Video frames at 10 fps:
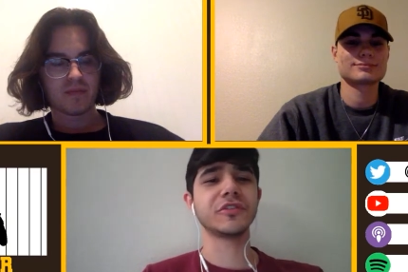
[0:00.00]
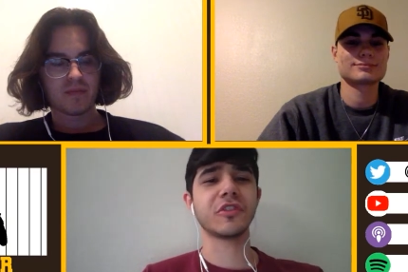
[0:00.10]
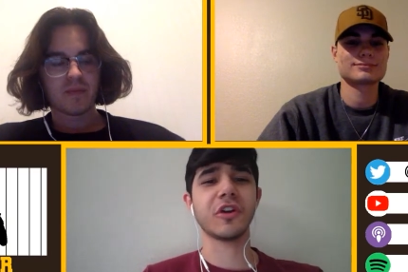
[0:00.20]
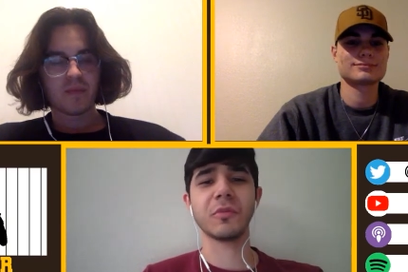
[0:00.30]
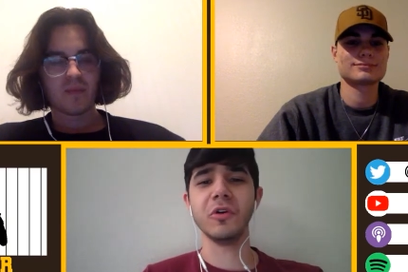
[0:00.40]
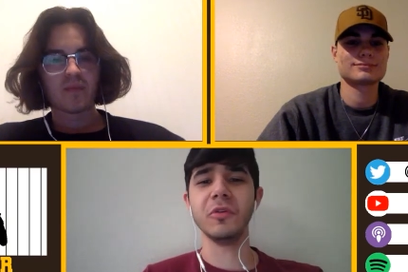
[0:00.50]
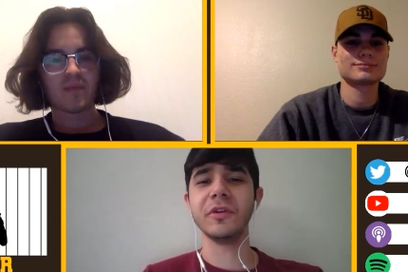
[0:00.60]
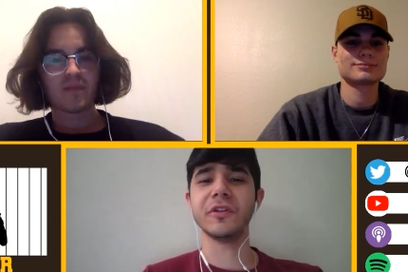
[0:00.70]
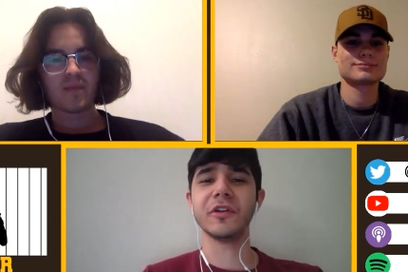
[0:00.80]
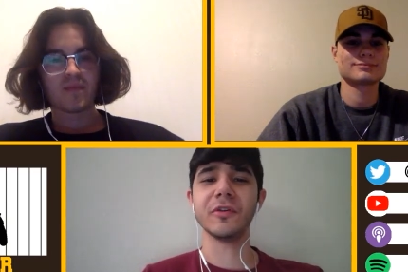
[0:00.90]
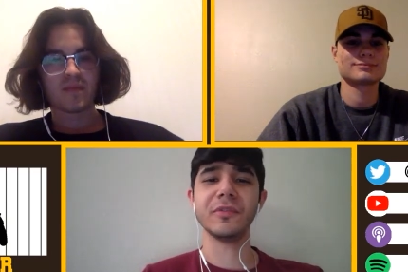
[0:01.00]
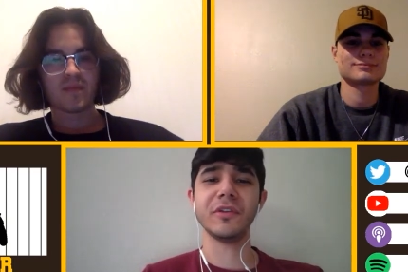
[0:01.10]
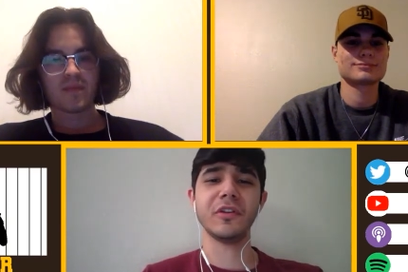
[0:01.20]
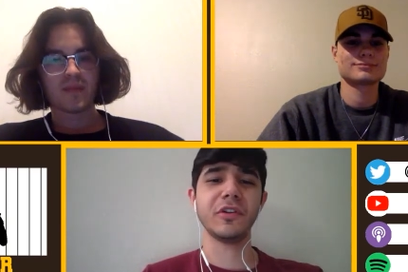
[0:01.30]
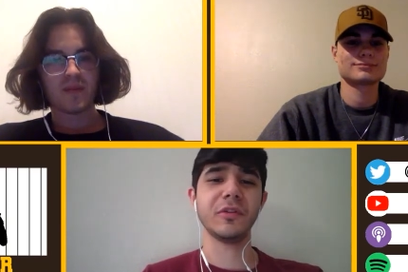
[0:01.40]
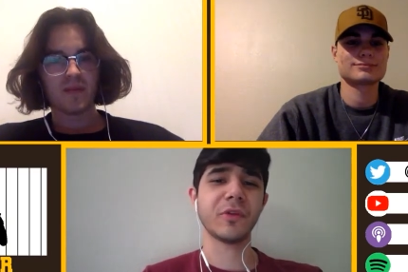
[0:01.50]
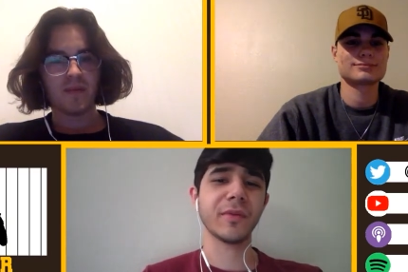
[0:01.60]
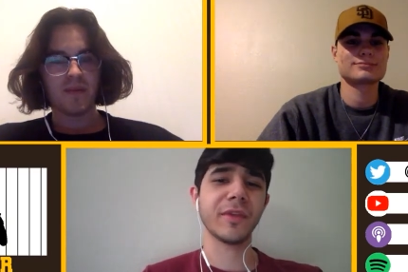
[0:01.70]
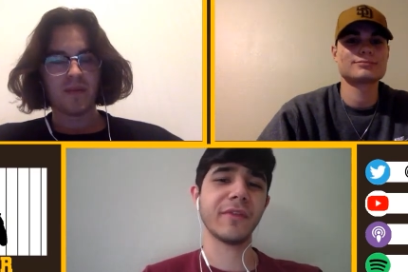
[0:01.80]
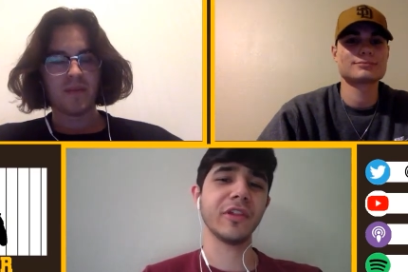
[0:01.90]
Speaker 1: strong bullpen arm. You know, he'd
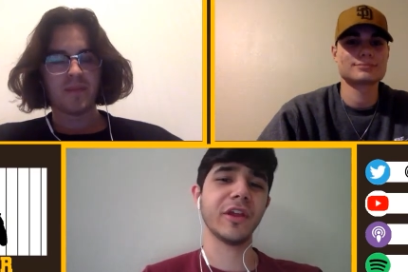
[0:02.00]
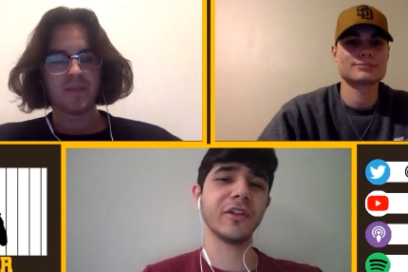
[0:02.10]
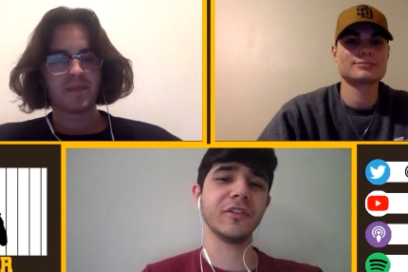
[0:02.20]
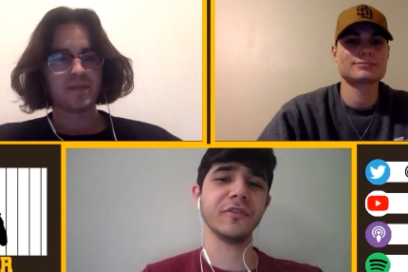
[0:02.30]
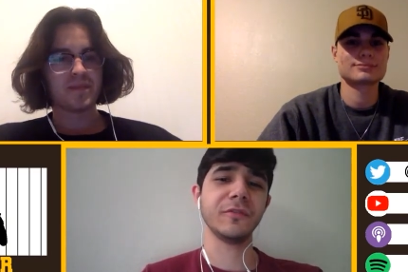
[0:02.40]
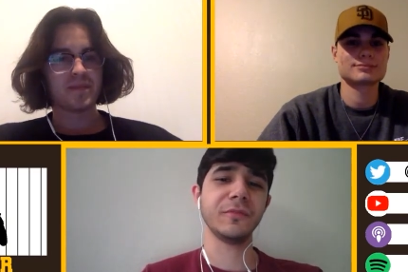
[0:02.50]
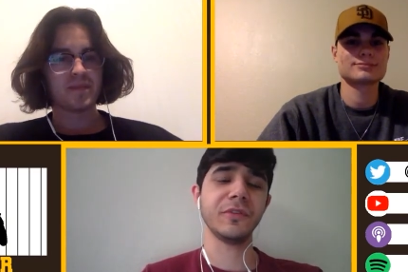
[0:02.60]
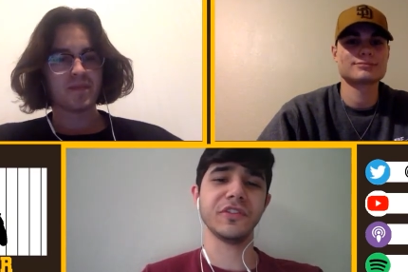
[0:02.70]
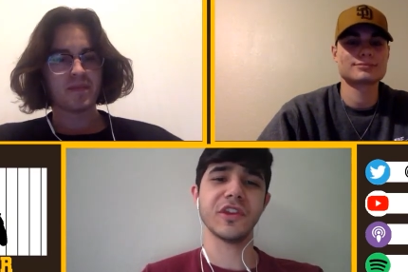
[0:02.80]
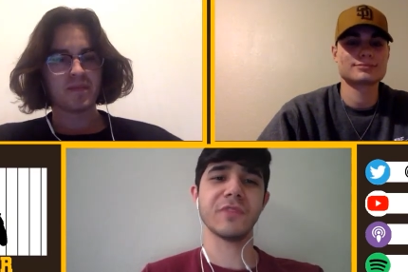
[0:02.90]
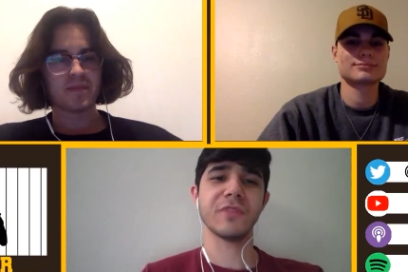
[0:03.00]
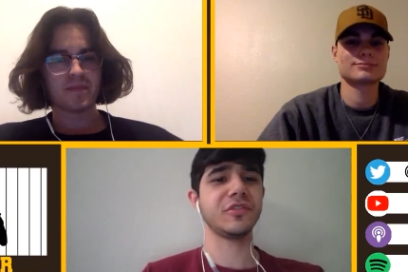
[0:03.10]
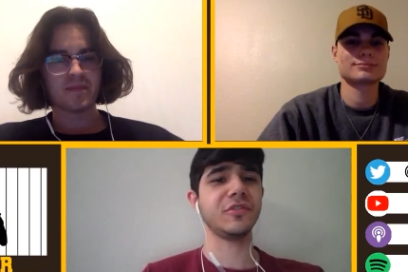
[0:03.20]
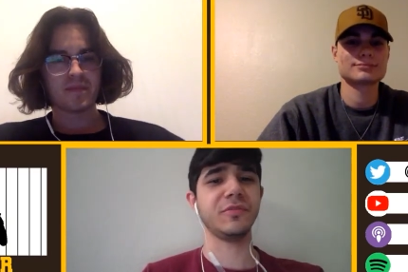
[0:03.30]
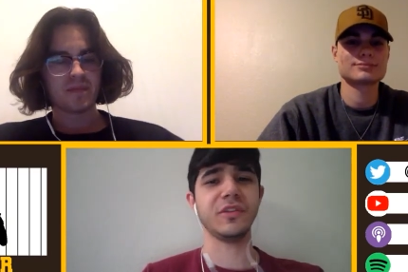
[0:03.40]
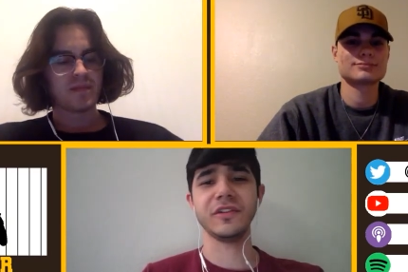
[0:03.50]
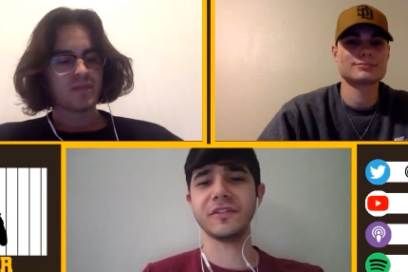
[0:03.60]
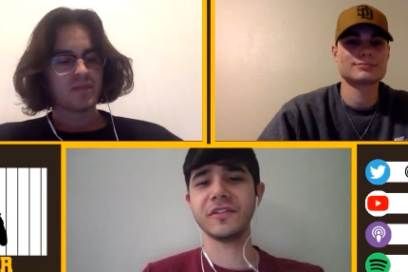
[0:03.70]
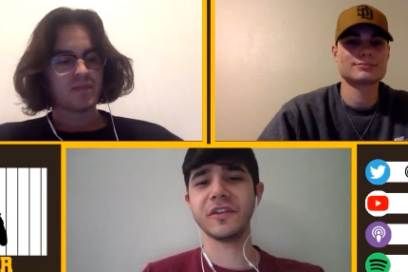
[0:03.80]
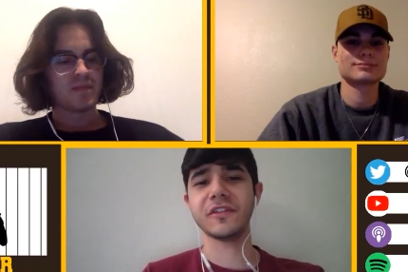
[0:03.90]
probably have a lot of deception being
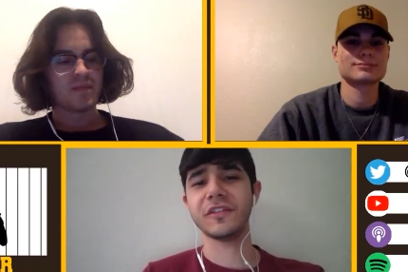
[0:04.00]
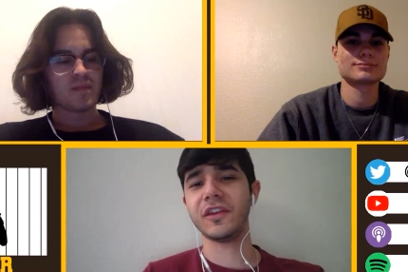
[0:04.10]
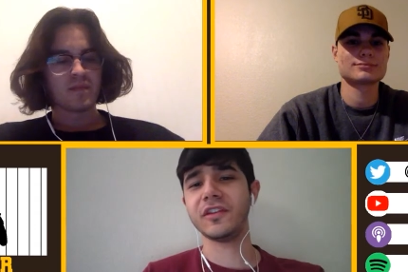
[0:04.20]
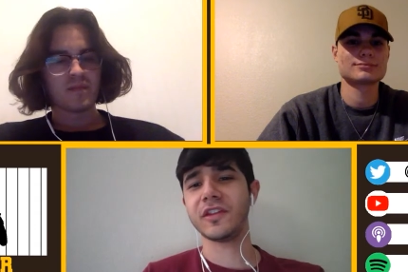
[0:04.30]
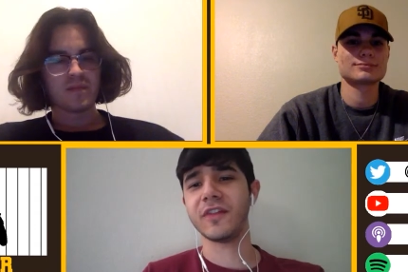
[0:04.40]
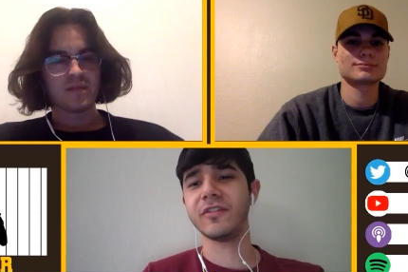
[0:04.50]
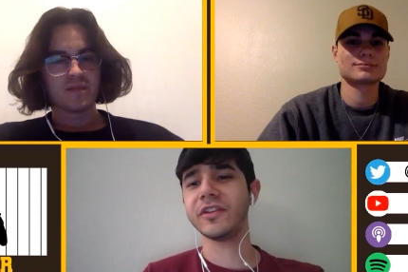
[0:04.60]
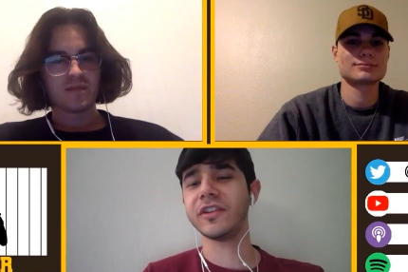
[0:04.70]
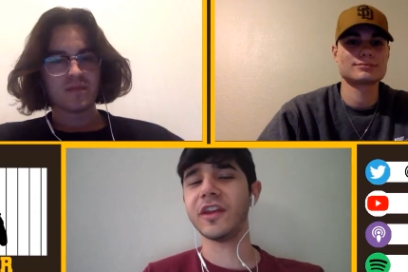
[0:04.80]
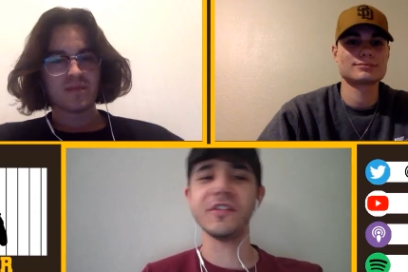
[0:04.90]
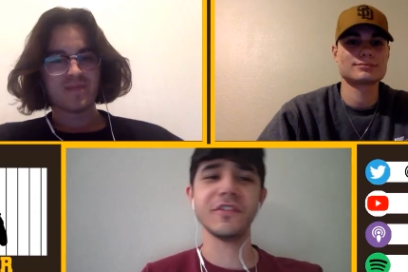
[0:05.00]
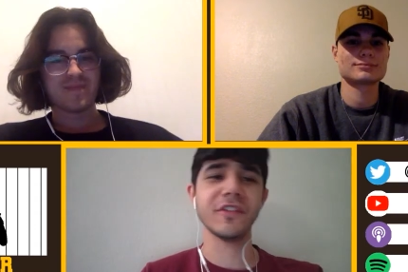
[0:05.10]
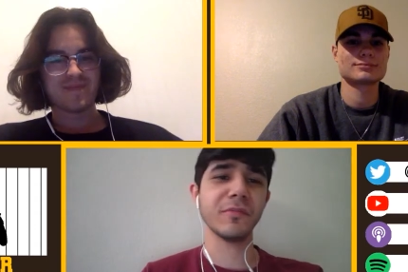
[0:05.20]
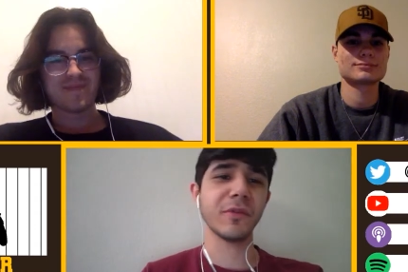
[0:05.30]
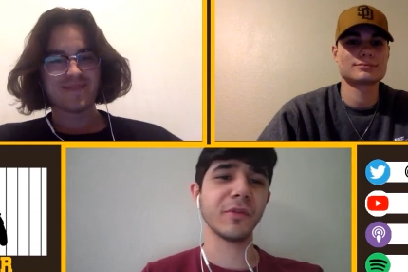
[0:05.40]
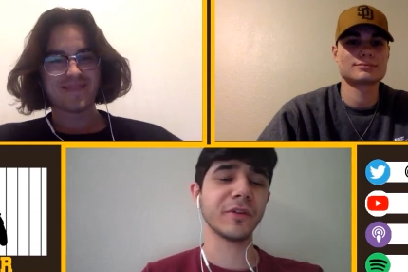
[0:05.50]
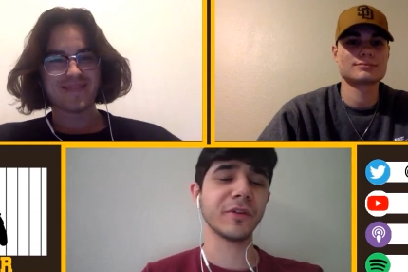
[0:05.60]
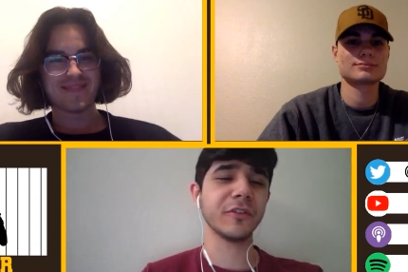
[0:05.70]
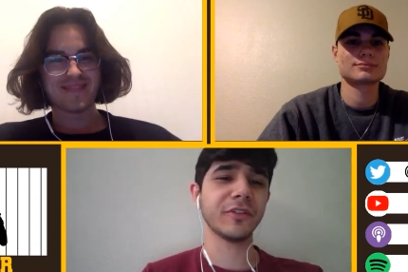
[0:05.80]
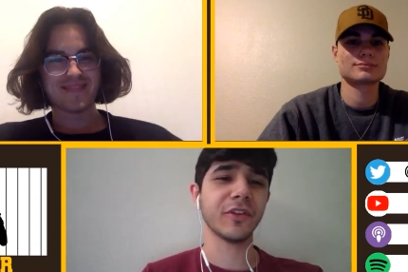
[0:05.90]
six eight and having a ninety-seven mile per hour
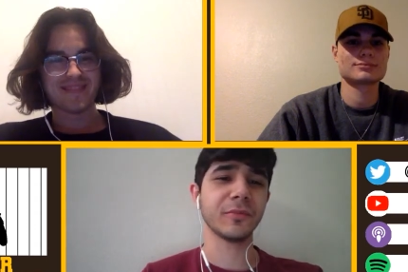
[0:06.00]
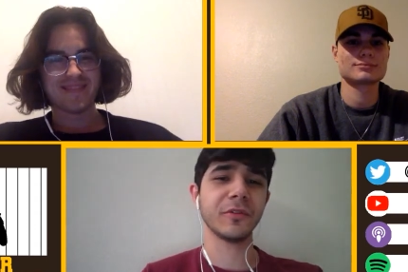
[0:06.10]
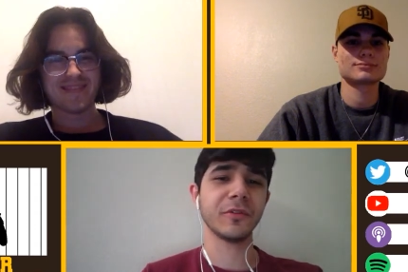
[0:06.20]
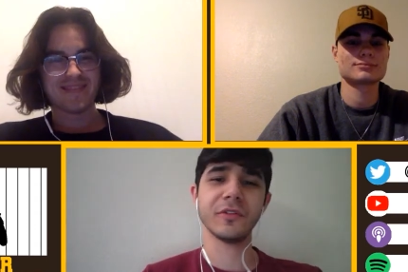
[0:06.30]
fastball.